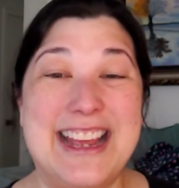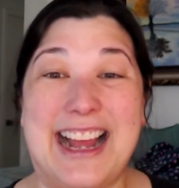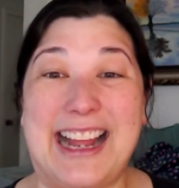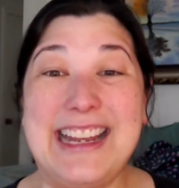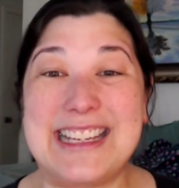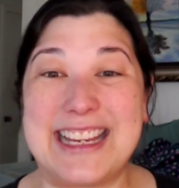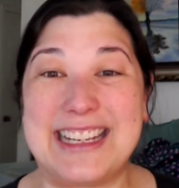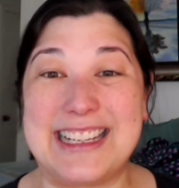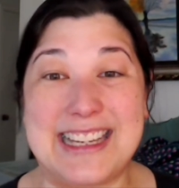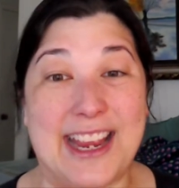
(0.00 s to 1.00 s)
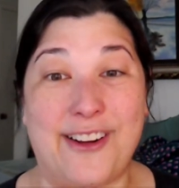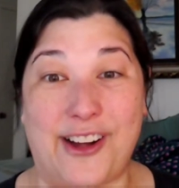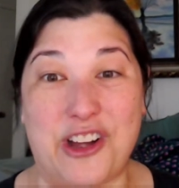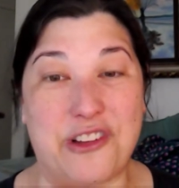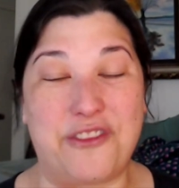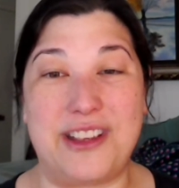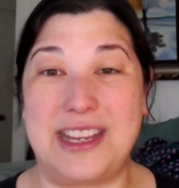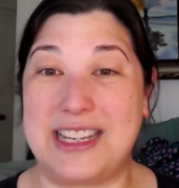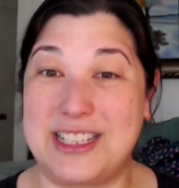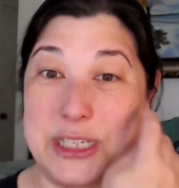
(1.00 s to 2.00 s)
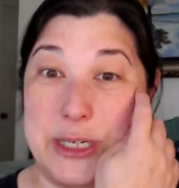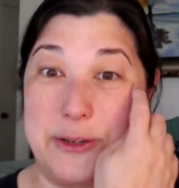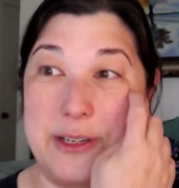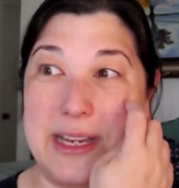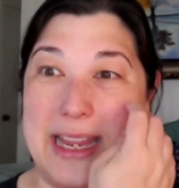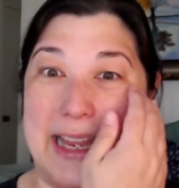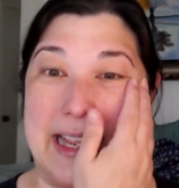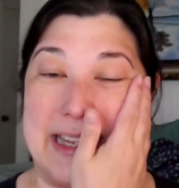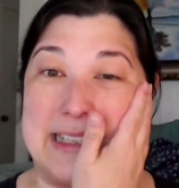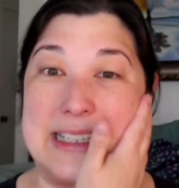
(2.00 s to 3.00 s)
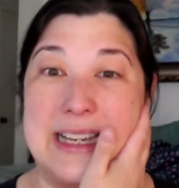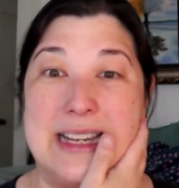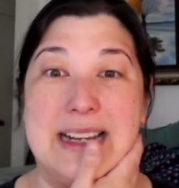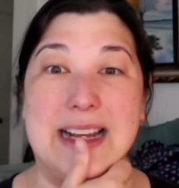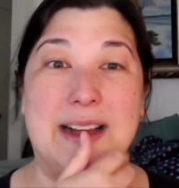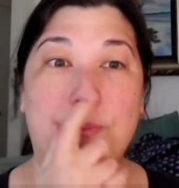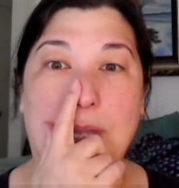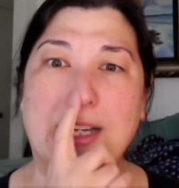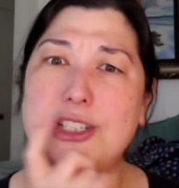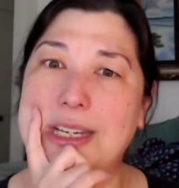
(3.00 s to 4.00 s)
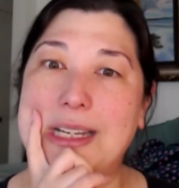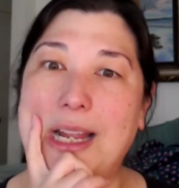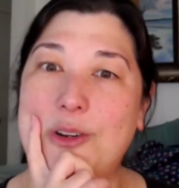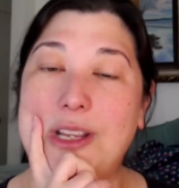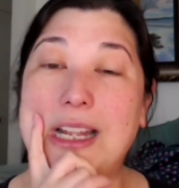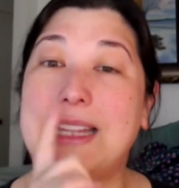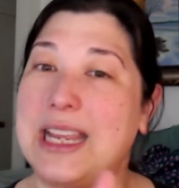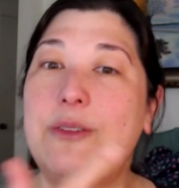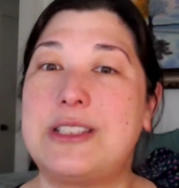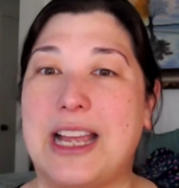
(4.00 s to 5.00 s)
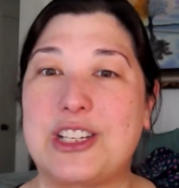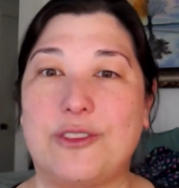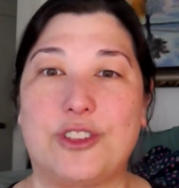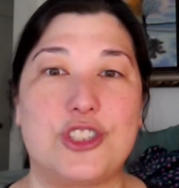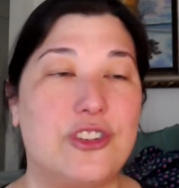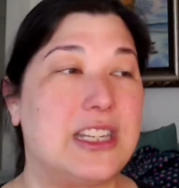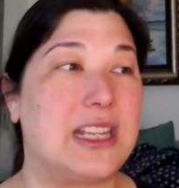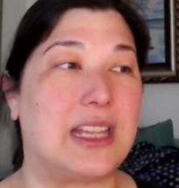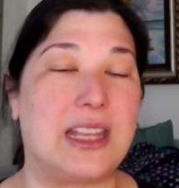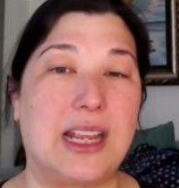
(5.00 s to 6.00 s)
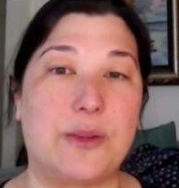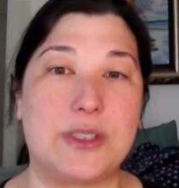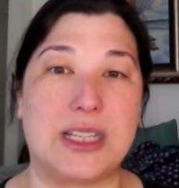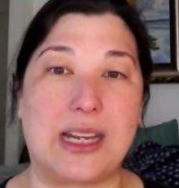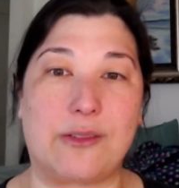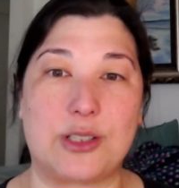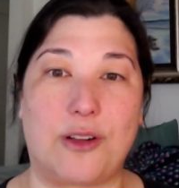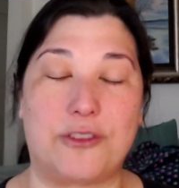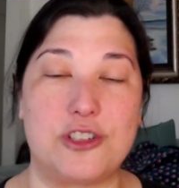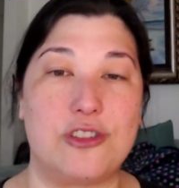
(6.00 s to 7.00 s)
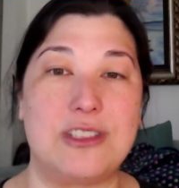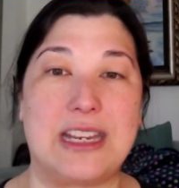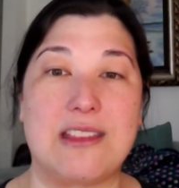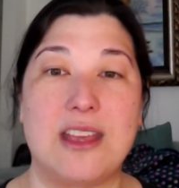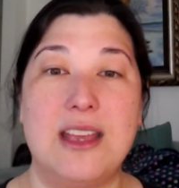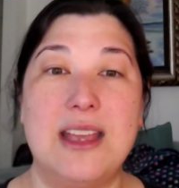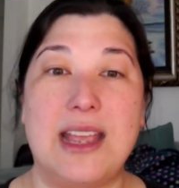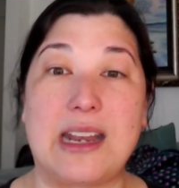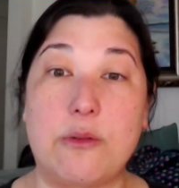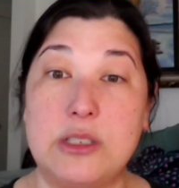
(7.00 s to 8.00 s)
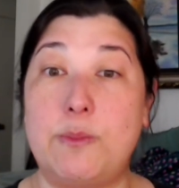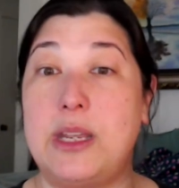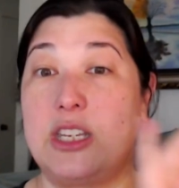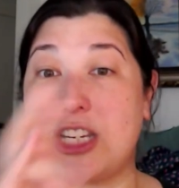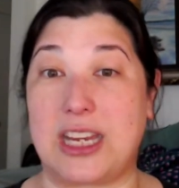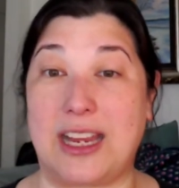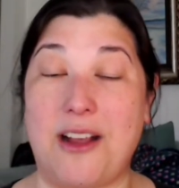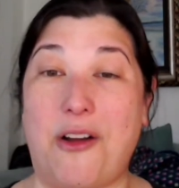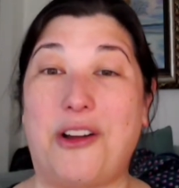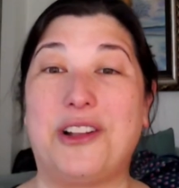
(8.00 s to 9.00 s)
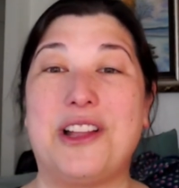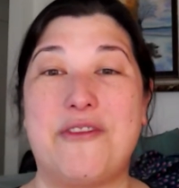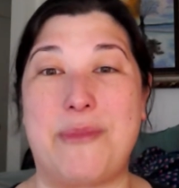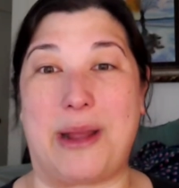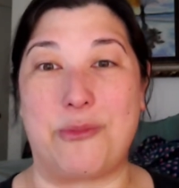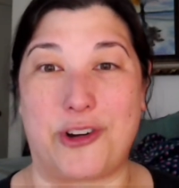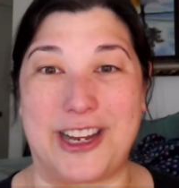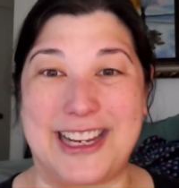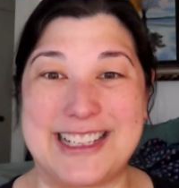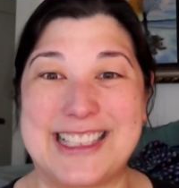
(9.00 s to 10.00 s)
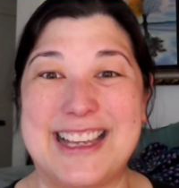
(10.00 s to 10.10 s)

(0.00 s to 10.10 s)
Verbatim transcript: i had taken a day off in june and um, actually, I don't. I think it was actually for Juneteenth. I think it was the day I was off for Juneteenth, and I was binging all of Mad Morti's